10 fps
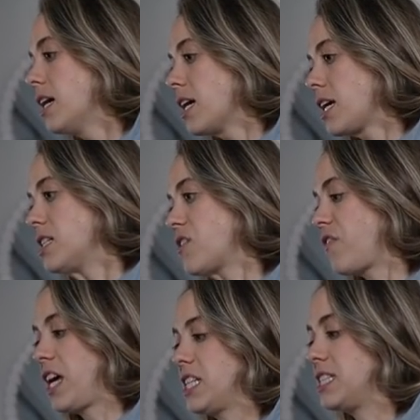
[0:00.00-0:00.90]
he's
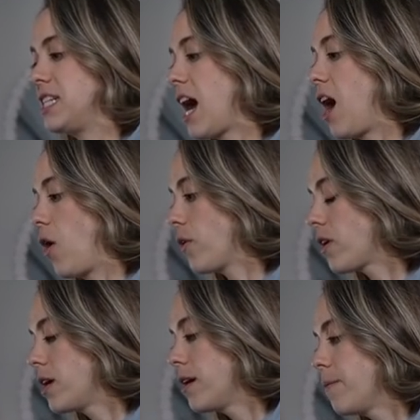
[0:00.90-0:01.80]
face down,
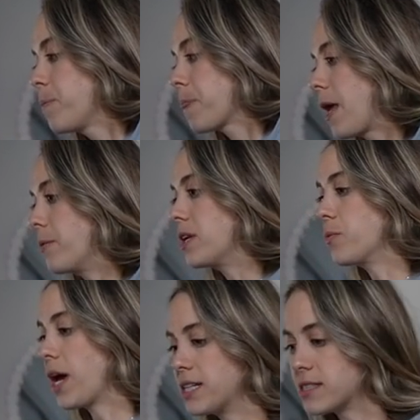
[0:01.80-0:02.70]
and when he
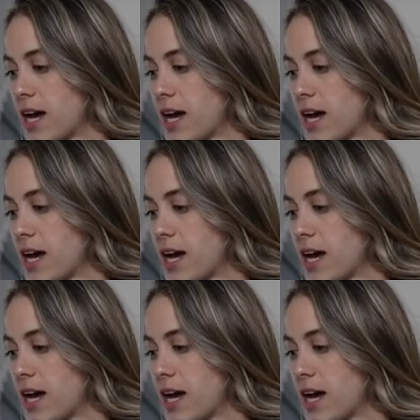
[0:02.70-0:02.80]
wakes